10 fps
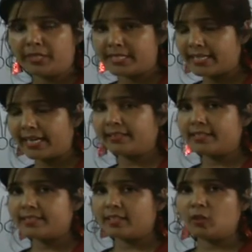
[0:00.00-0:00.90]
inside
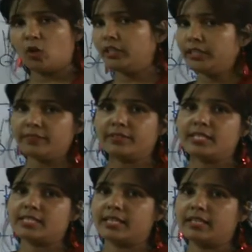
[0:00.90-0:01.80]
the cell or leave the
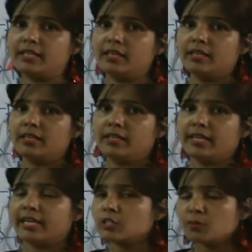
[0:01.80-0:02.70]
cell
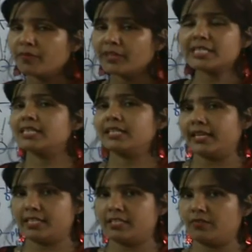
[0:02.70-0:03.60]
has to be very
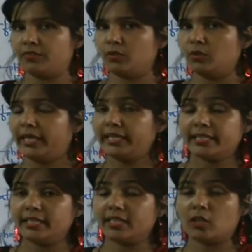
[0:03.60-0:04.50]
selective.
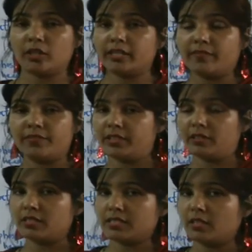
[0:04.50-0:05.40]
Anything cannot come
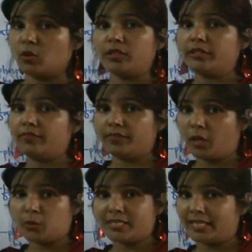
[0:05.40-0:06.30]
within the cell or leave
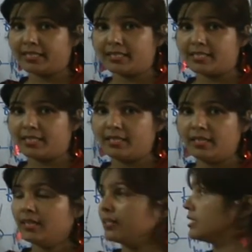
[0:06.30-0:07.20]
outside the cell.
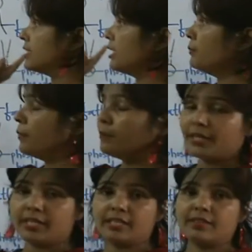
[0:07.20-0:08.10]
The cell
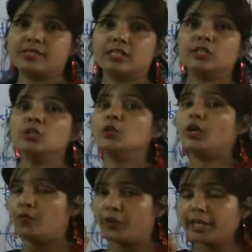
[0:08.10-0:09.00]
membrane gives
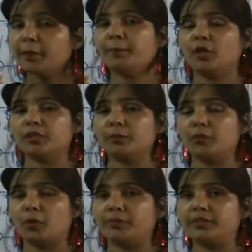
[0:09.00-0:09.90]
a very important
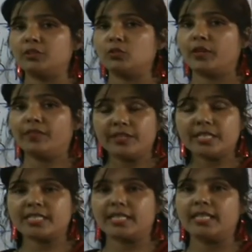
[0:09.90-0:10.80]
property to every
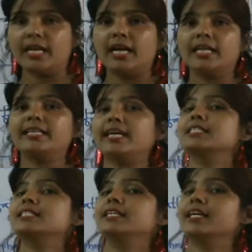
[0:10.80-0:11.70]
cell,
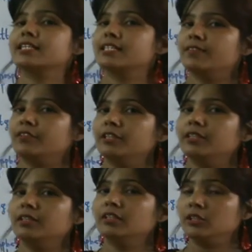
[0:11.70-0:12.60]
that selectively
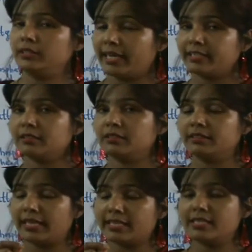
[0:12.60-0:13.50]

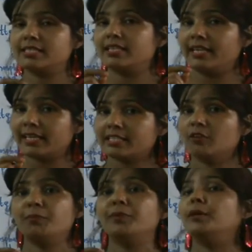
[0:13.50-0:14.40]
that is
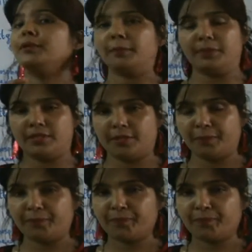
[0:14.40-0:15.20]
selective permeability.